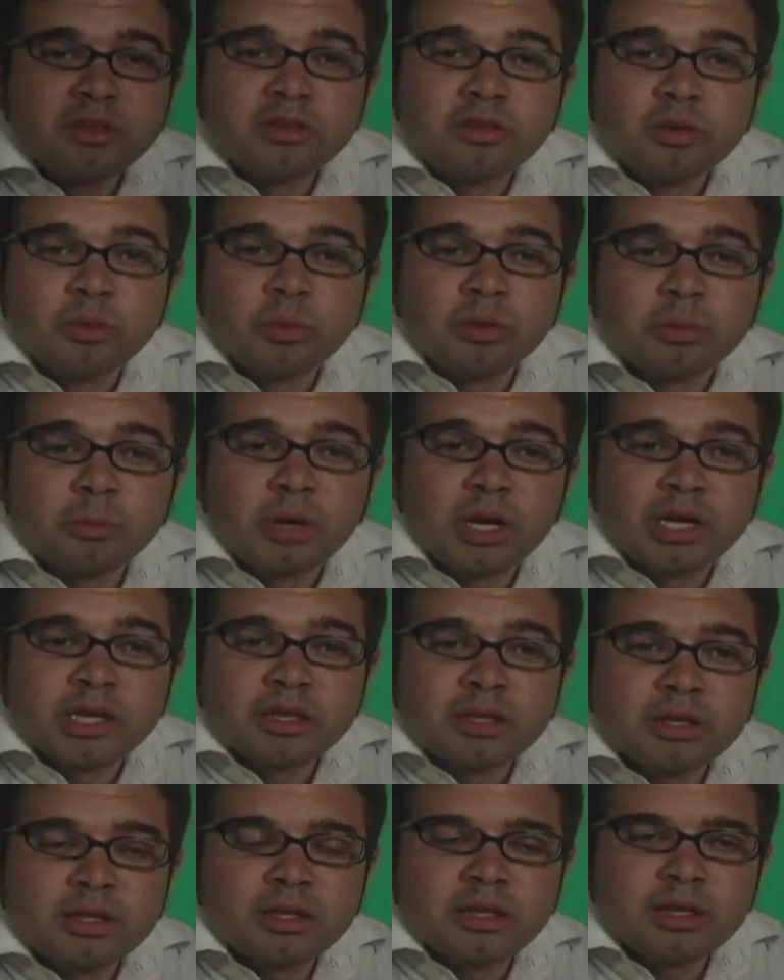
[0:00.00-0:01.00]
to do with my
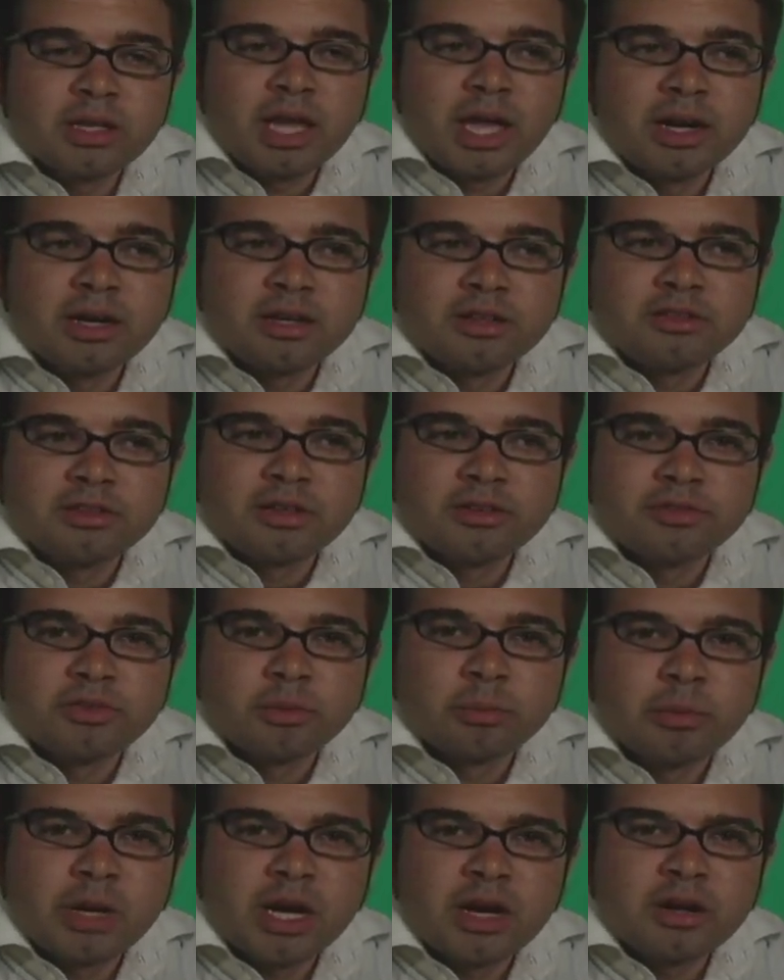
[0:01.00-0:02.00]
candidacy
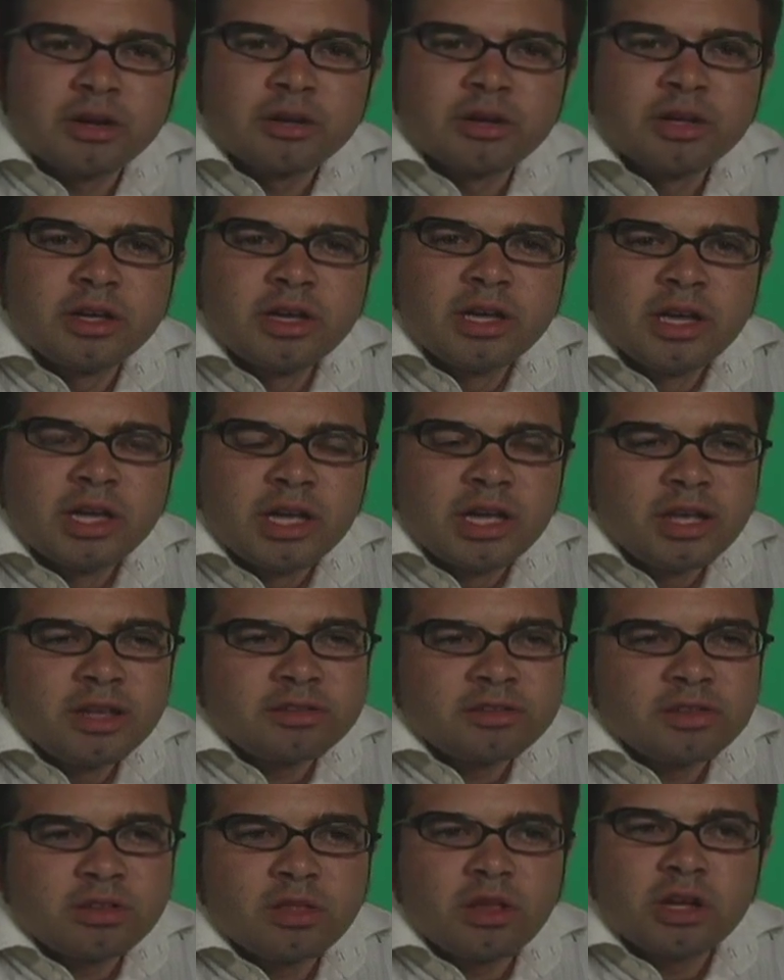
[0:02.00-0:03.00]
for mayor
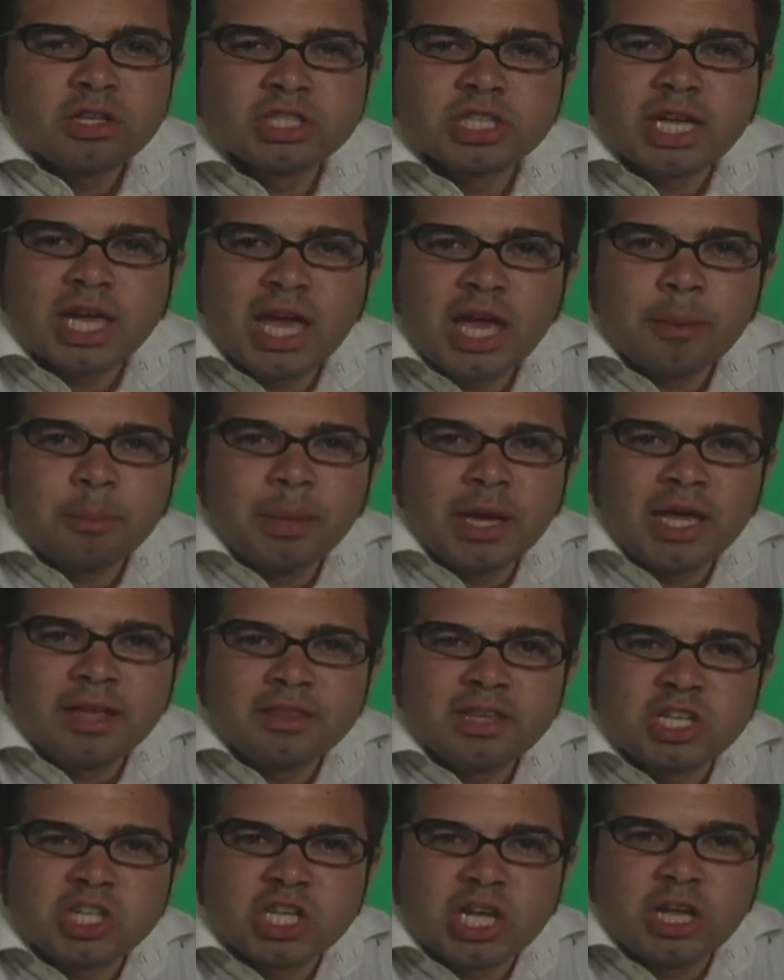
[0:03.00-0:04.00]
is to launch a
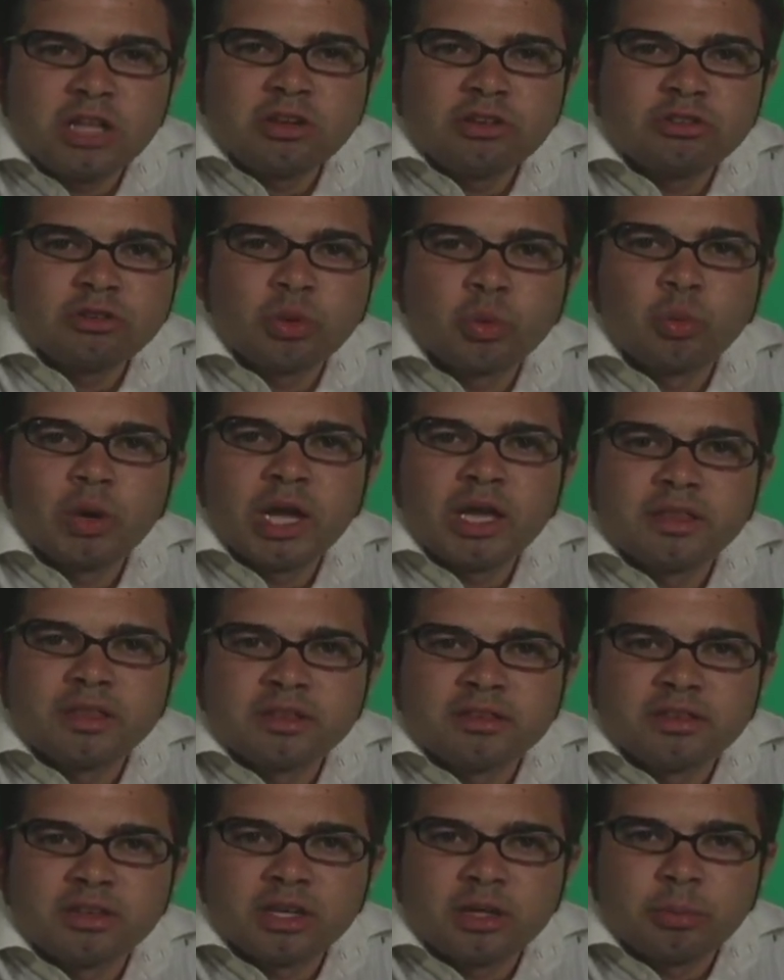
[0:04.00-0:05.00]
campaign that changes the way
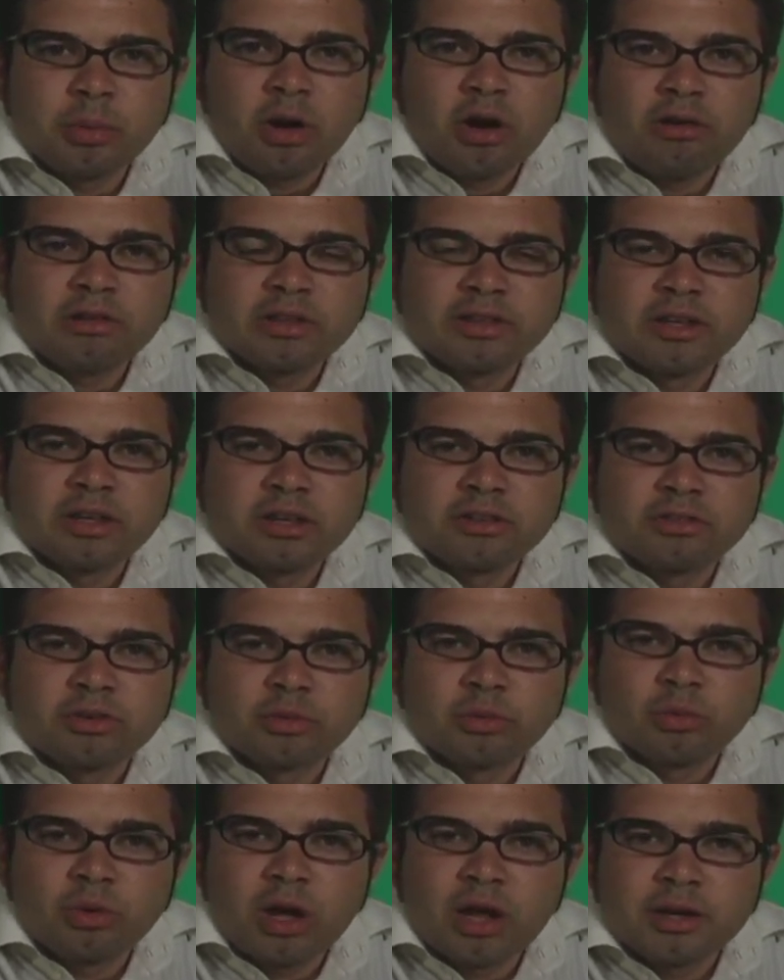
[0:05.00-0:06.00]
that city politics
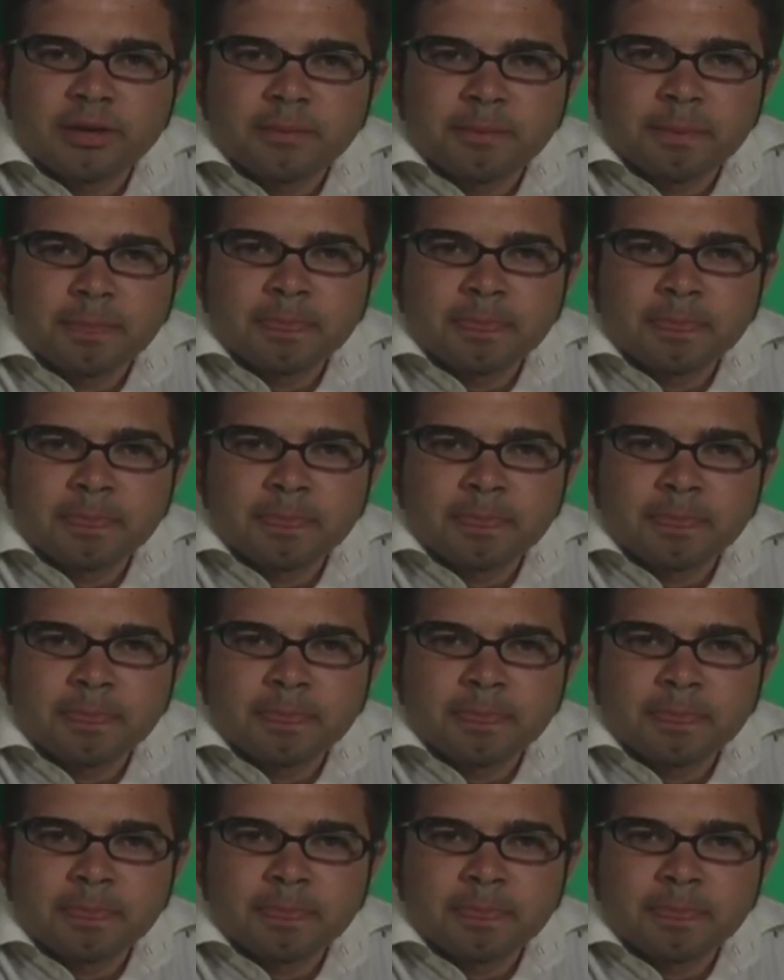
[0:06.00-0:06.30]
are run.